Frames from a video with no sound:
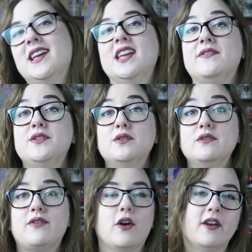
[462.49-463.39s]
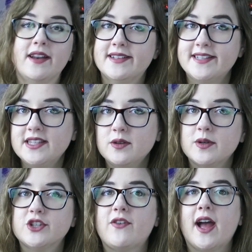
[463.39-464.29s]
If you've already seen The
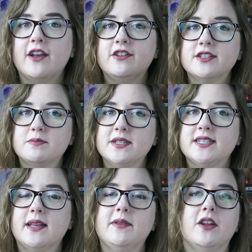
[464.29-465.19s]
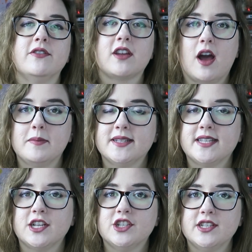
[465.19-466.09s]
Witch Files, please let me know in the
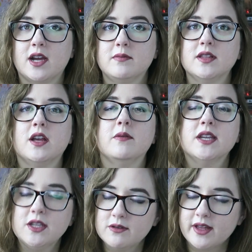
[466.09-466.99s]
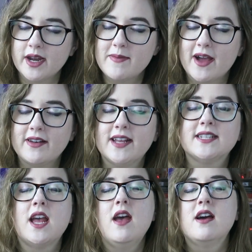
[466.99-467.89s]
comment section down below what you thought about it.